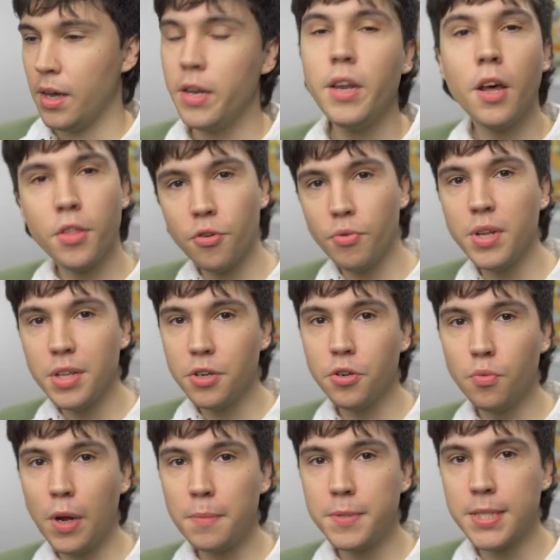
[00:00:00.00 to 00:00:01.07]
Another really
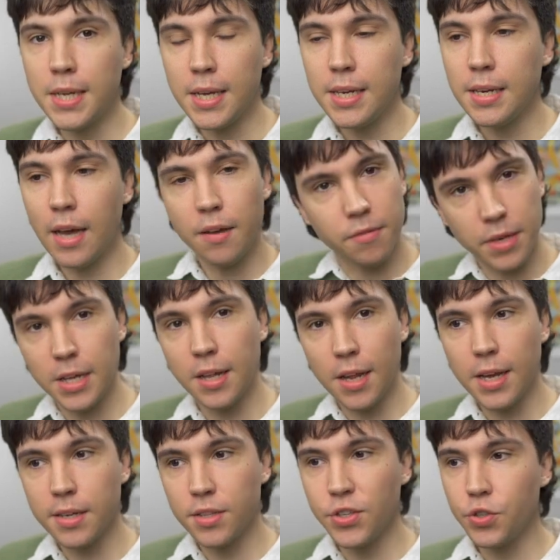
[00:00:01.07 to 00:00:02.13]
good website. I really
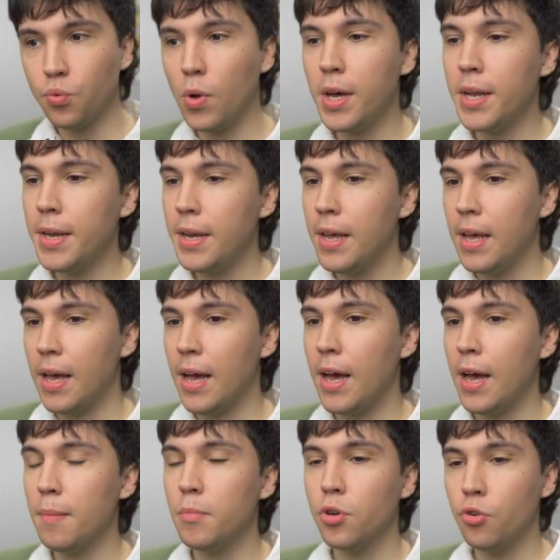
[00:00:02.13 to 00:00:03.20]
like this one.
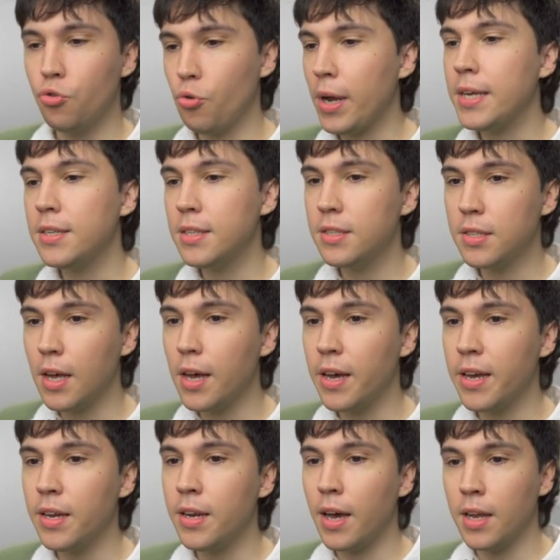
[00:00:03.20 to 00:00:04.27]
Great
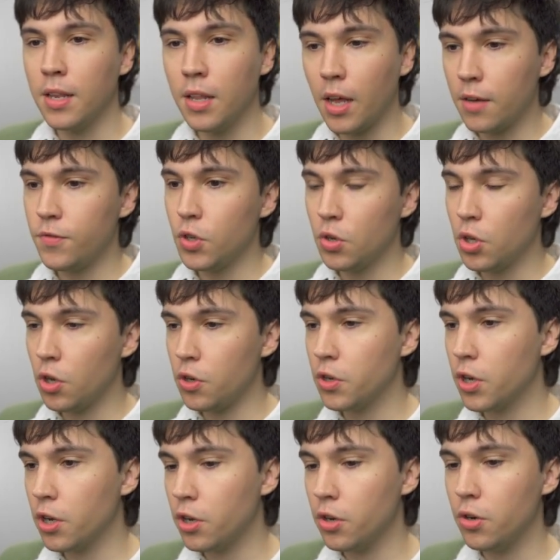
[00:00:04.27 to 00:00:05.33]
design. I love your
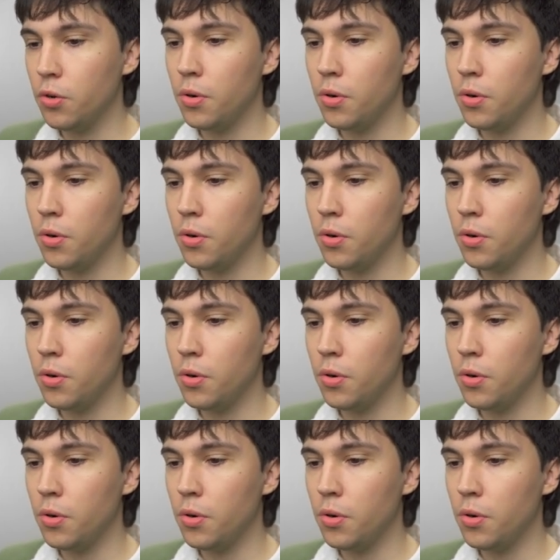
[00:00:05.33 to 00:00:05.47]
logo.